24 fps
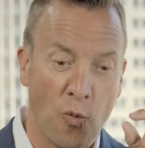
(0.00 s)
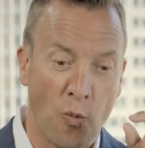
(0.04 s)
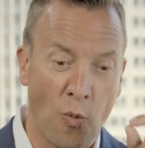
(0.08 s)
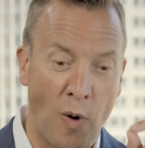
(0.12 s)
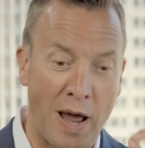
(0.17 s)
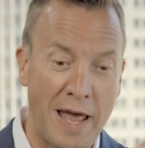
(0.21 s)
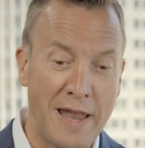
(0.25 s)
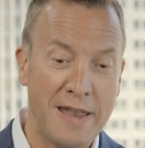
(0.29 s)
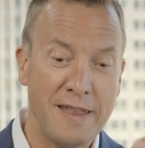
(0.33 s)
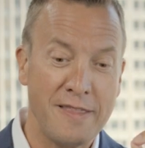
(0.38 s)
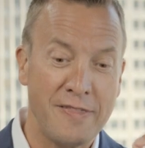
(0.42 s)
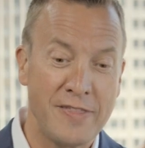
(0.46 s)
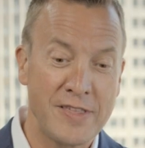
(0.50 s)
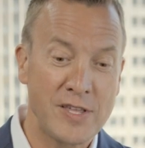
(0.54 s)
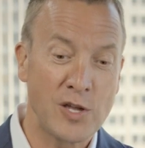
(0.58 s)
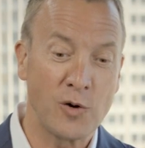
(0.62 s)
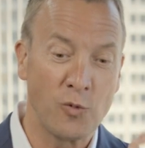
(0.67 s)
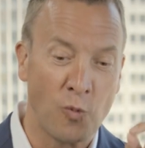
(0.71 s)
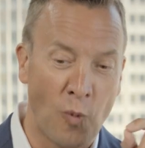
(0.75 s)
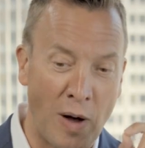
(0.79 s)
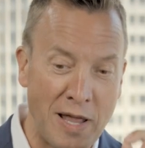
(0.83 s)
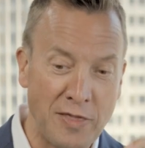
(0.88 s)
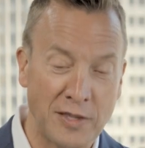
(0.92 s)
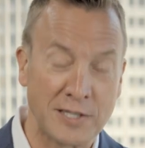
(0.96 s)
when
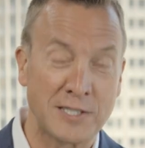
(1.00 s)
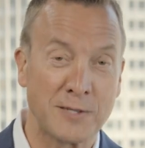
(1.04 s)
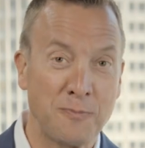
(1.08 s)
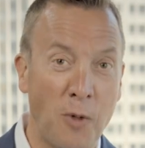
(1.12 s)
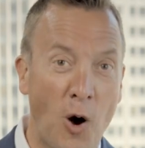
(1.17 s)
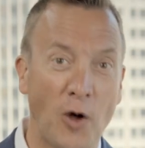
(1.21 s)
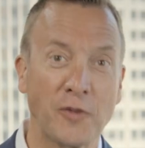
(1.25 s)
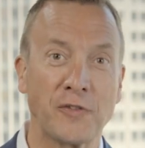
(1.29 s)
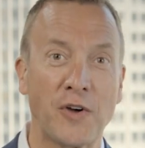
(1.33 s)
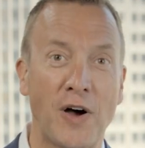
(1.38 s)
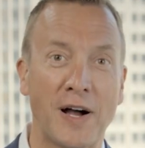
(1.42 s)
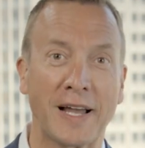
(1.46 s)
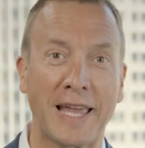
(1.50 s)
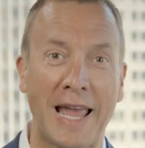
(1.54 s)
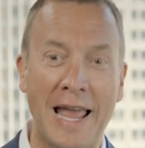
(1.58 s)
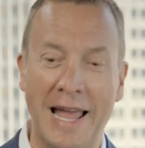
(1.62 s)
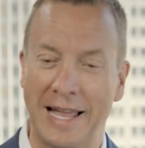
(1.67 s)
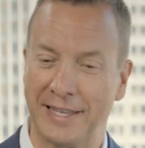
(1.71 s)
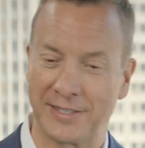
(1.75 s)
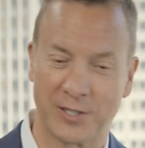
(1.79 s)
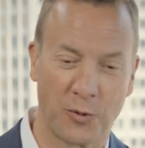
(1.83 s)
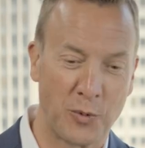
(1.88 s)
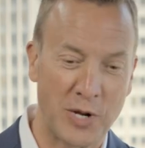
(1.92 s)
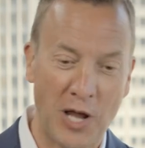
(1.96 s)
the small talk
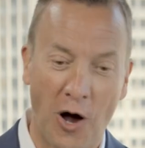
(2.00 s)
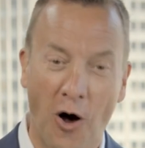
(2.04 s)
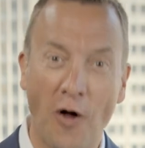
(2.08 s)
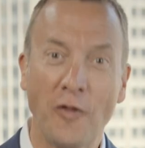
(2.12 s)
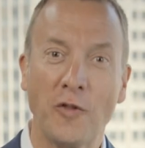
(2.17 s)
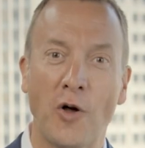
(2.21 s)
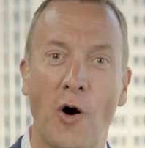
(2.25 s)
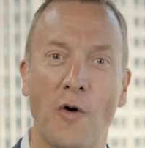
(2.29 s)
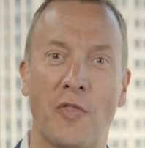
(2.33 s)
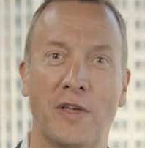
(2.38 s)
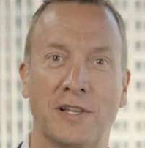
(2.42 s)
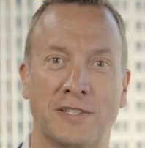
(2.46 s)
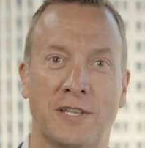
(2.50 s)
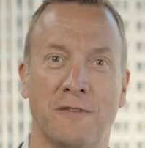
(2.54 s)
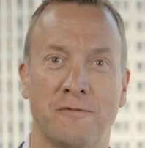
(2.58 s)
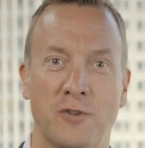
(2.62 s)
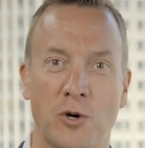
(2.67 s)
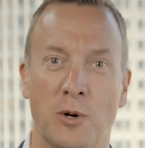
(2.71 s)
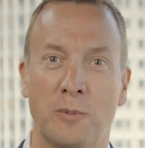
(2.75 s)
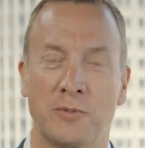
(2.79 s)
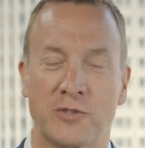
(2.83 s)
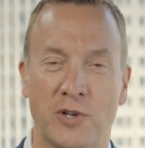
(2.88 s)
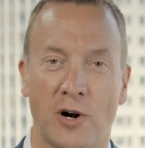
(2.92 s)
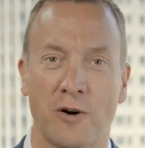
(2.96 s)
ends, and we all know this if
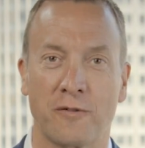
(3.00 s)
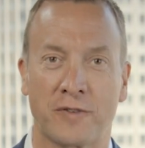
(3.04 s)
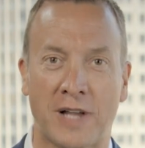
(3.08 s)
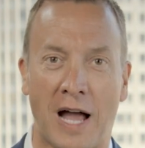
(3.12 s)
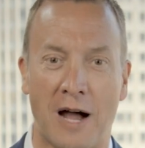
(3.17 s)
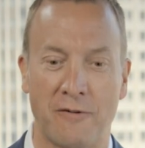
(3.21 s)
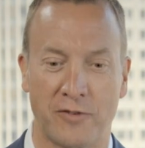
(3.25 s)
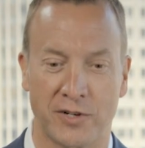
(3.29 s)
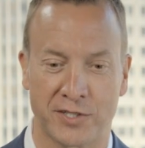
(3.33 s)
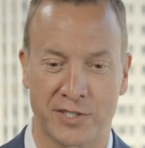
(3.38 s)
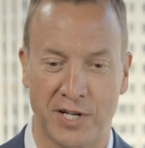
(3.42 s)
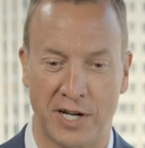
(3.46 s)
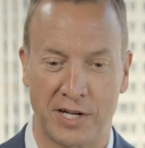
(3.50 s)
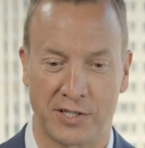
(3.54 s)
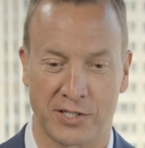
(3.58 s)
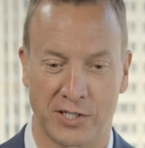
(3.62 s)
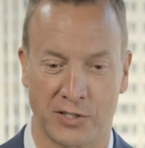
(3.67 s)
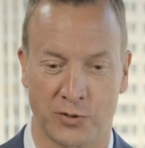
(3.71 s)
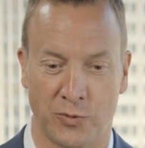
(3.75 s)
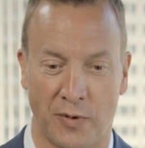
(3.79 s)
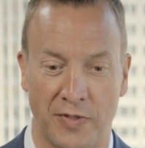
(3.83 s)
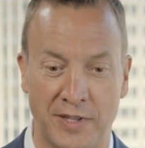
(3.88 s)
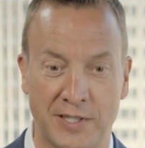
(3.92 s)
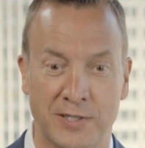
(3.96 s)
you observe
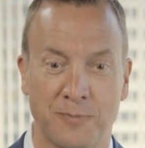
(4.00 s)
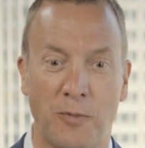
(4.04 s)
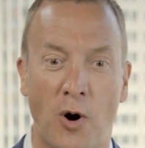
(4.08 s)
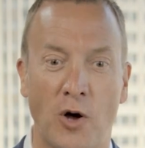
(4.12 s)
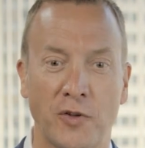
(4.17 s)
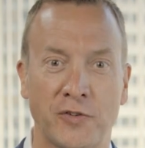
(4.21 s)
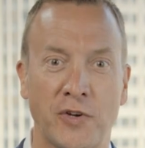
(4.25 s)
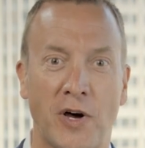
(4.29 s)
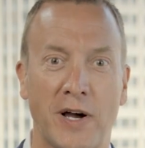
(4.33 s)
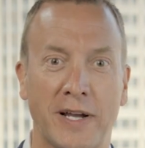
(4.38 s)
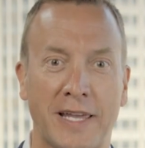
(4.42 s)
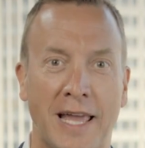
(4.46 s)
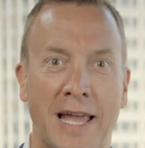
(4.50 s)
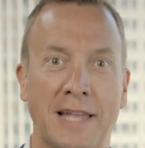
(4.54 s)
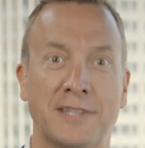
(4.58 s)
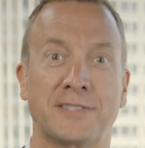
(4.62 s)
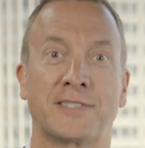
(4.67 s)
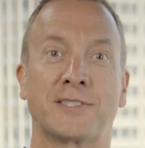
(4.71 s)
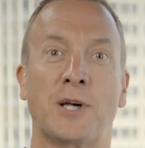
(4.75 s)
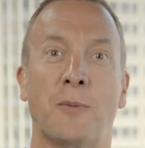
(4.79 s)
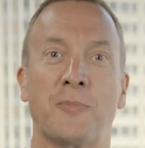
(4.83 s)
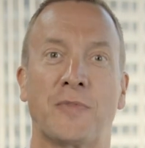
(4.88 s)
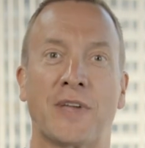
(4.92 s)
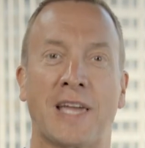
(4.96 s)
conversations, when the small talk
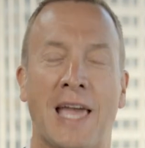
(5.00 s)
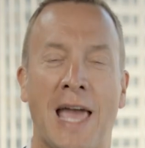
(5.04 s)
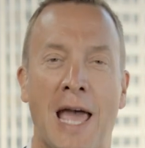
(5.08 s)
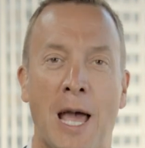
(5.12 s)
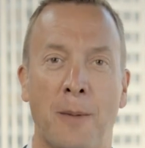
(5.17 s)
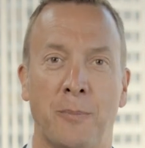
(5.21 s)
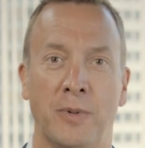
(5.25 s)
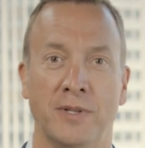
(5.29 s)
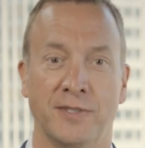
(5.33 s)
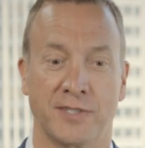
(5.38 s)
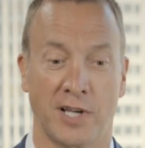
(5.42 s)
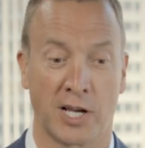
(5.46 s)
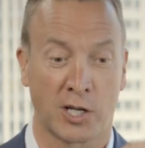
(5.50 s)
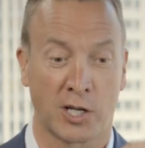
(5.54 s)
ends, something happens.